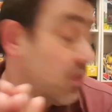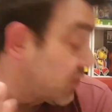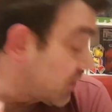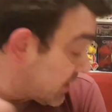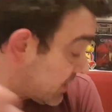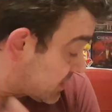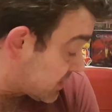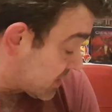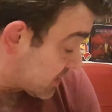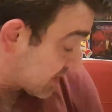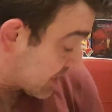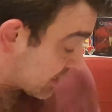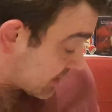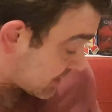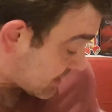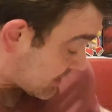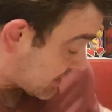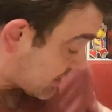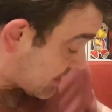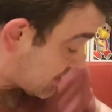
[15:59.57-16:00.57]
this is
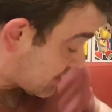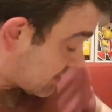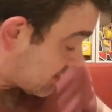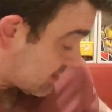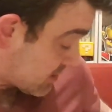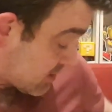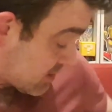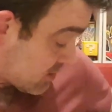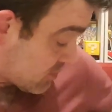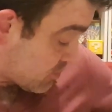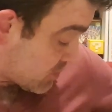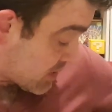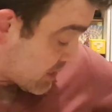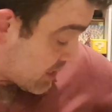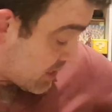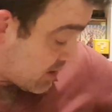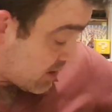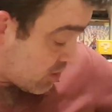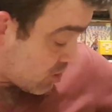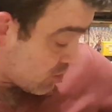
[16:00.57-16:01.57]
it. This is
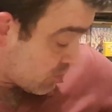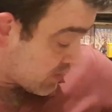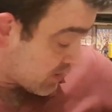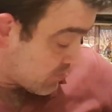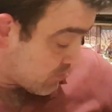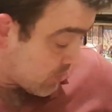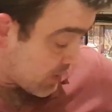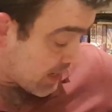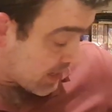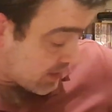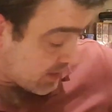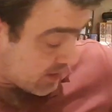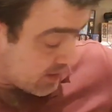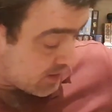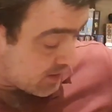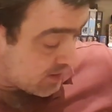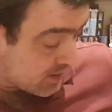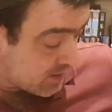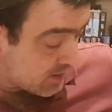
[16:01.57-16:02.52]
me coming back